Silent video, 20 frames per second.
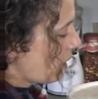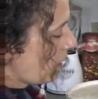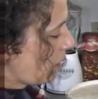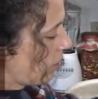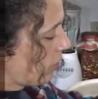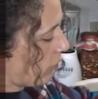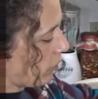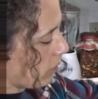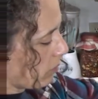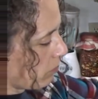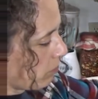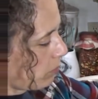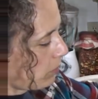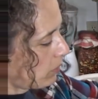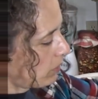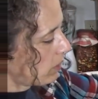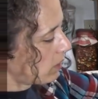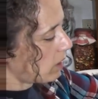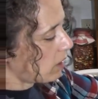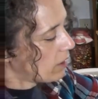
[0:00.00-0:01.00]
of
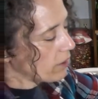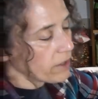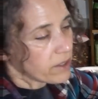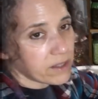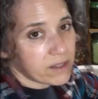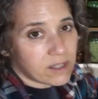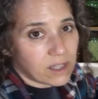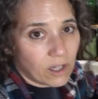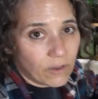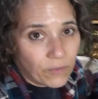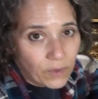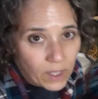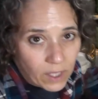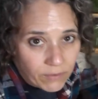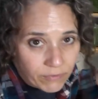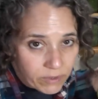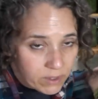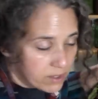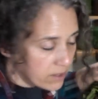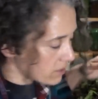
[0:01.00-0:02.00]
pulling all this stuff off the